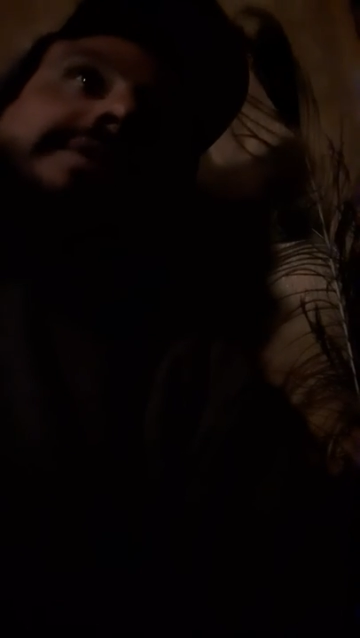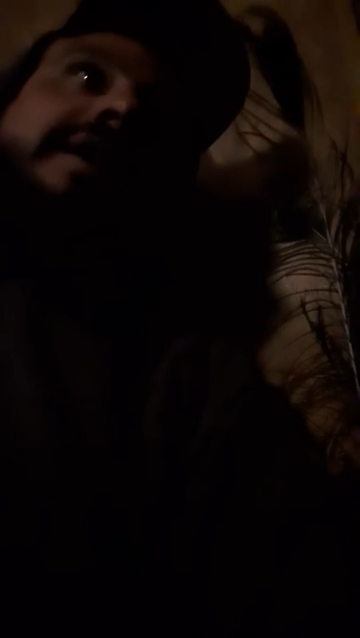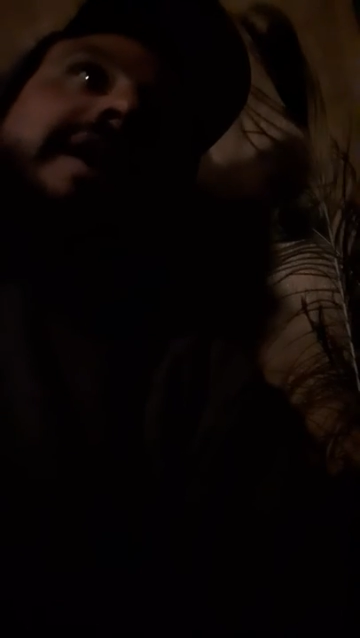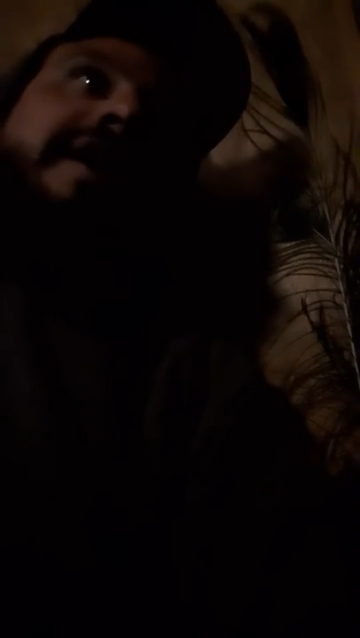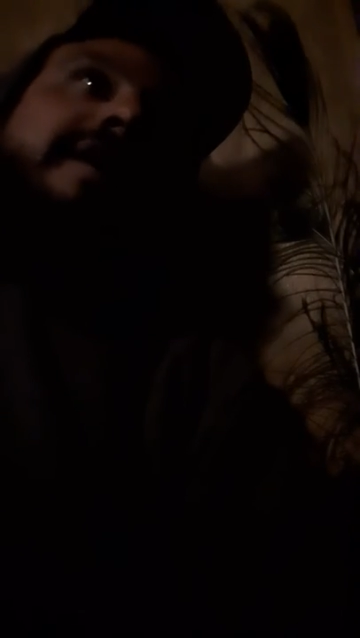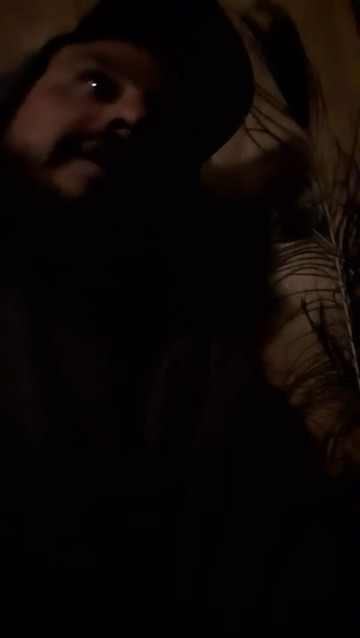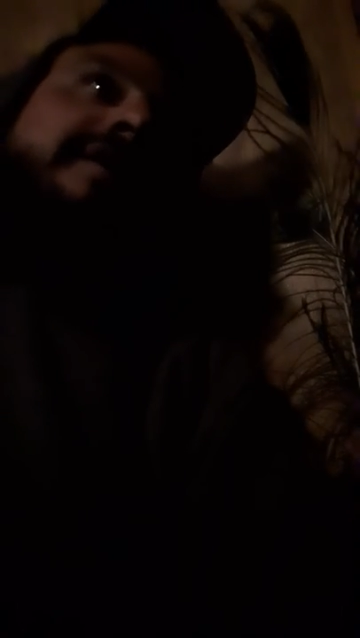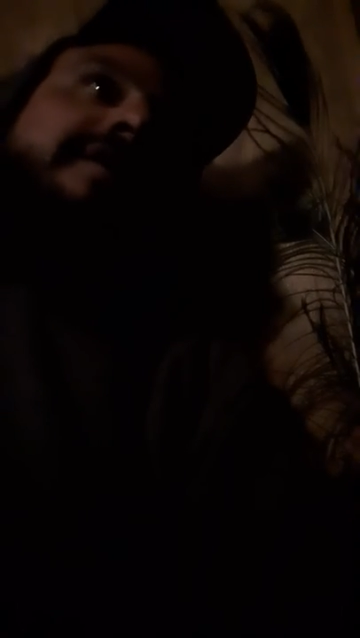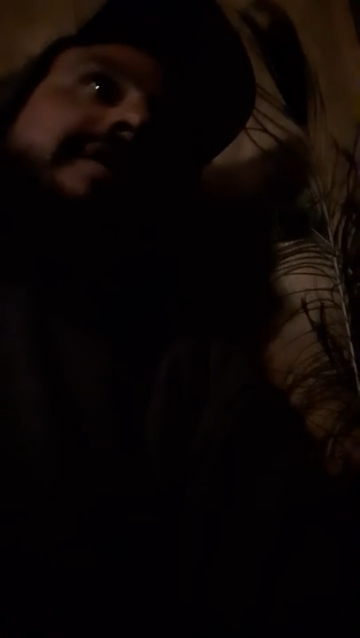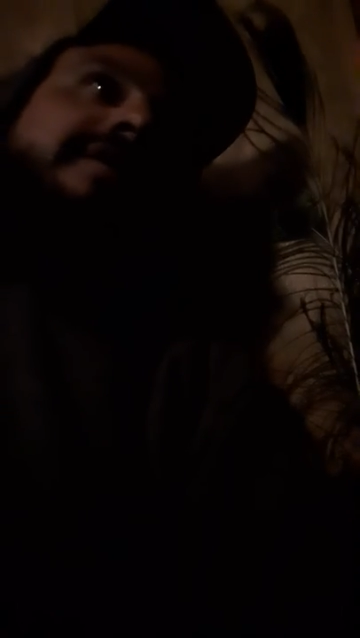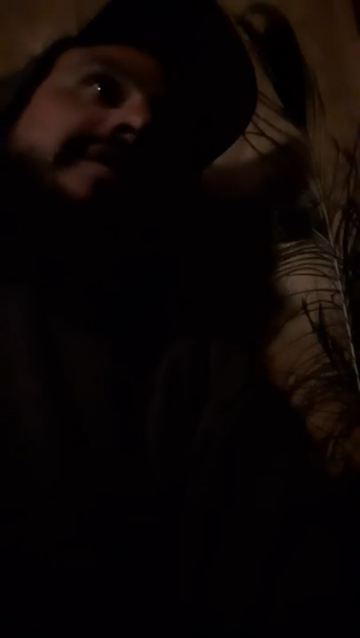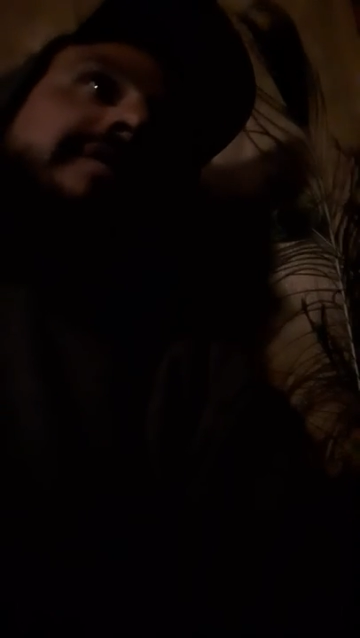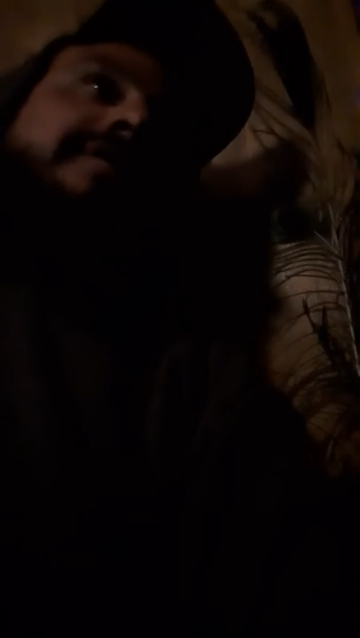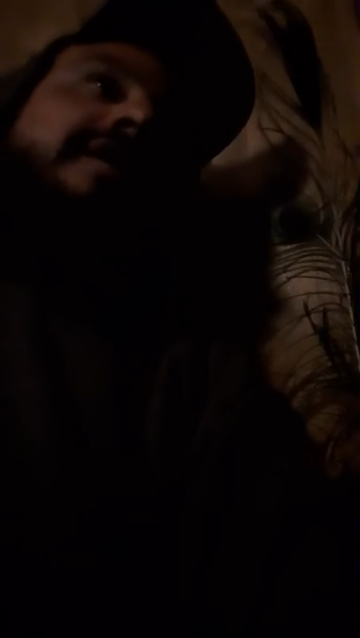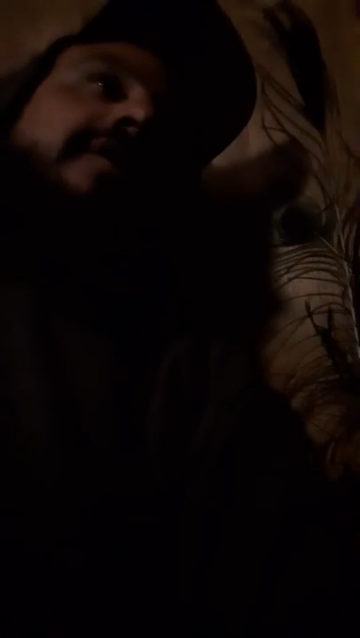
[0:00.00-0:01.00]

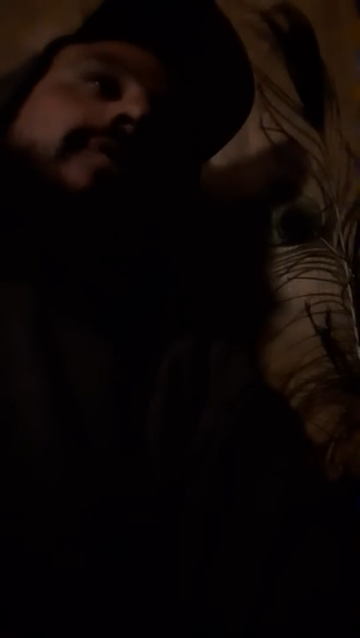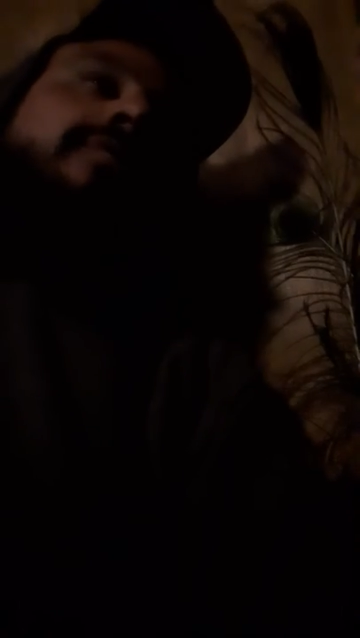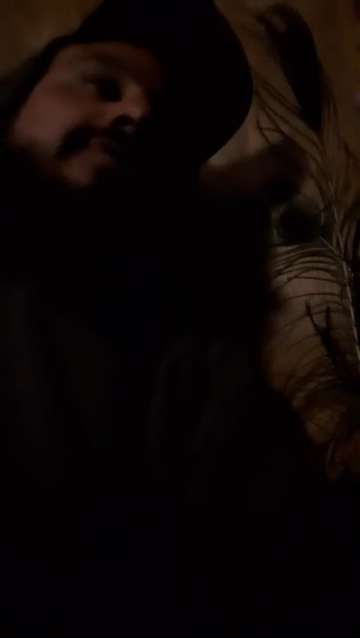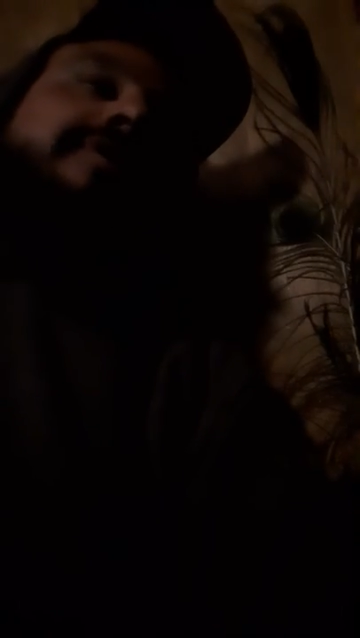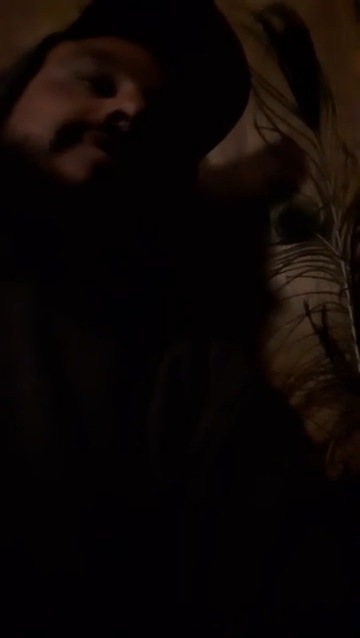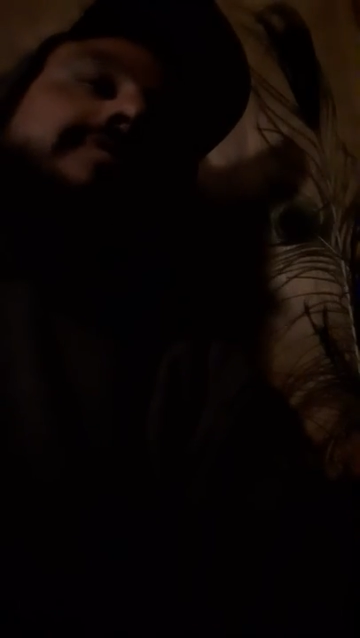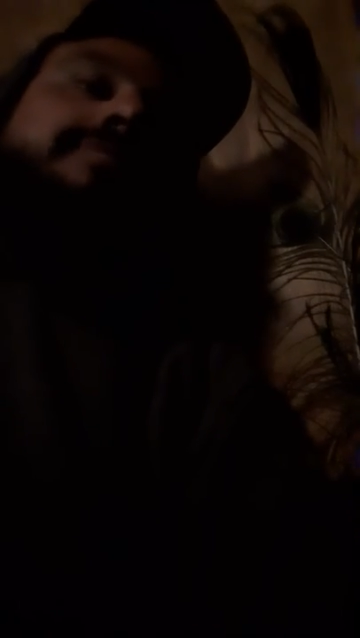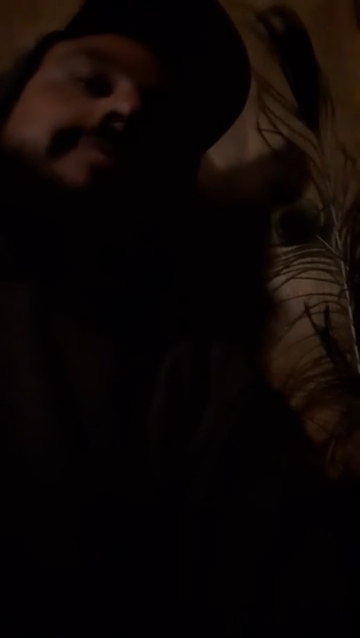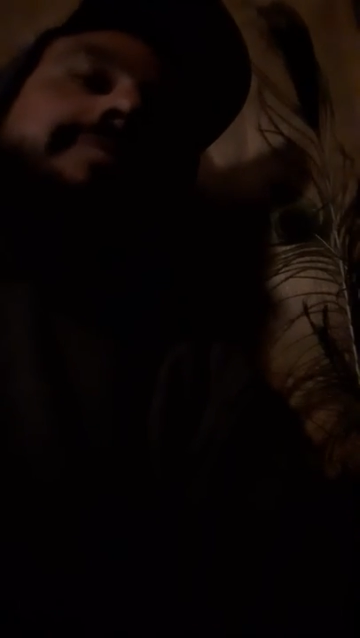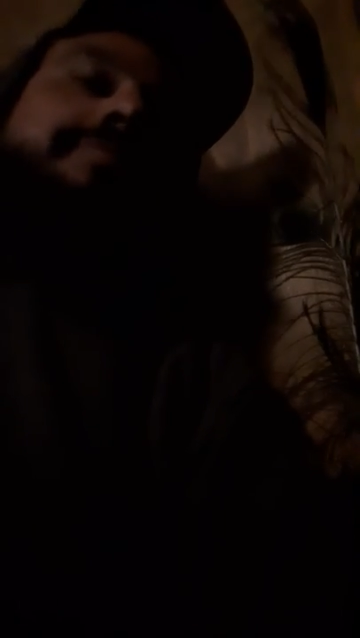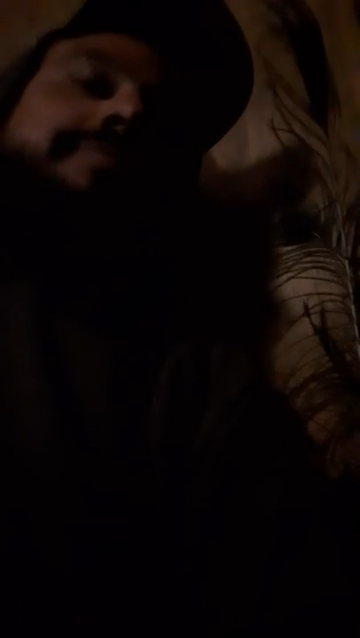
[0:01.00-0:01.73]
And not only do we